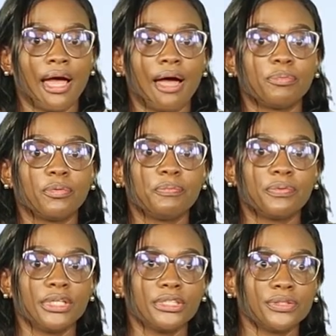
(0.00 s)

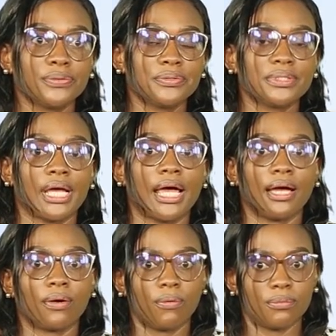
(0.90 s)
appropriations
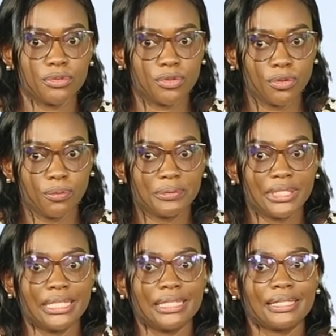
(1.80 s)
are
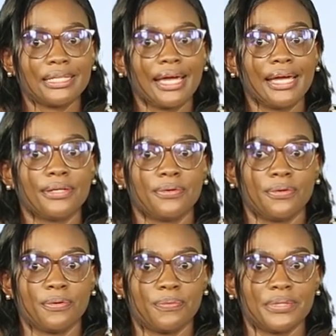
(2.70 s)
consumed in line
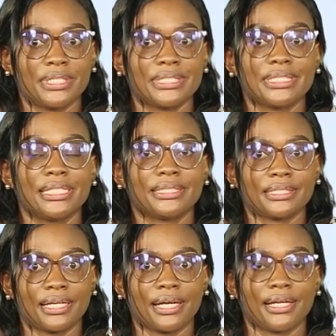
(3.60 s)
with the
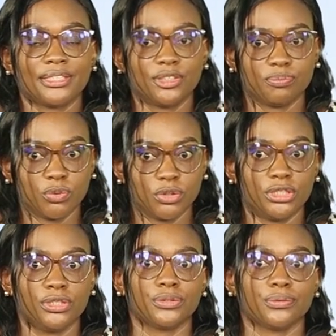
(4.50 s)
state's cash
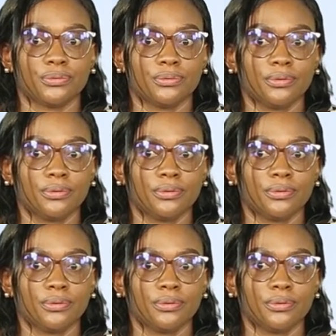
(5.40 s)
position.